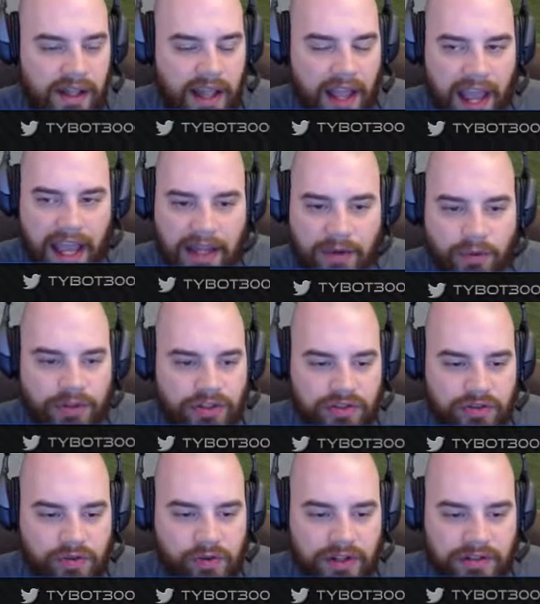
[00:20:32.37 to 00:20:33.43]
and we're
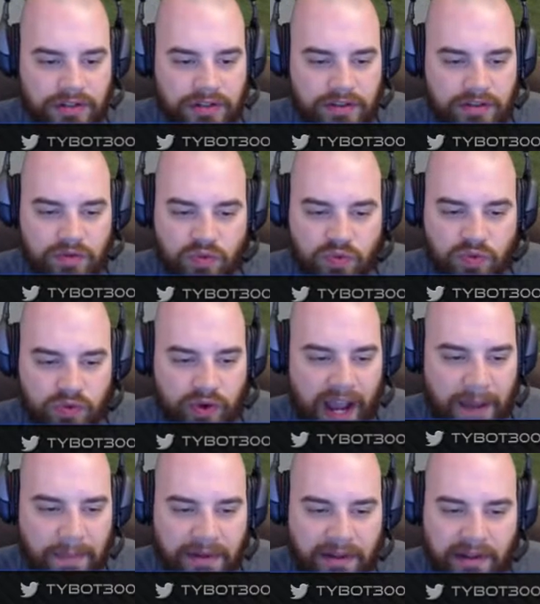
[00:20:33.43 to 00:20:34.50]
just going to
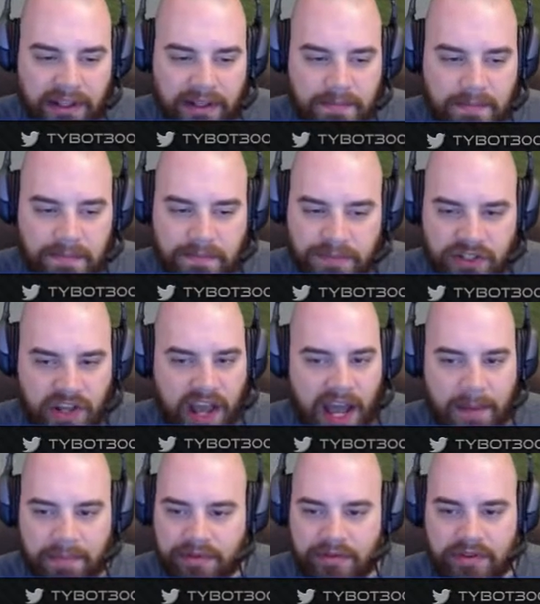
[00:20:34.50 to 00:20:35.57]
rapidly
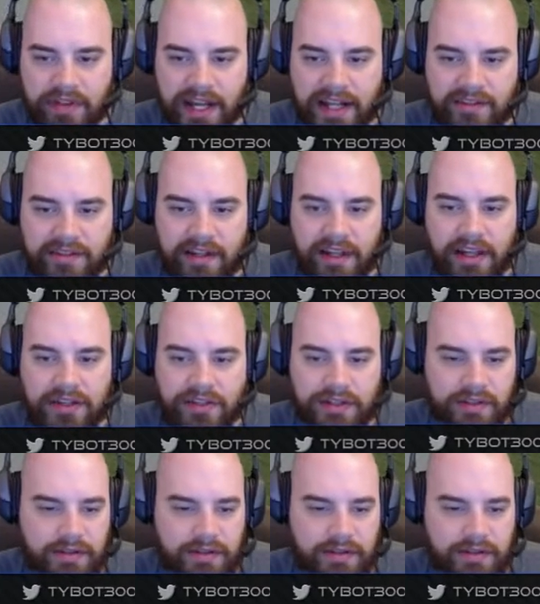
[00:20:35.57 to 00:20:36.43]
tap through that stage.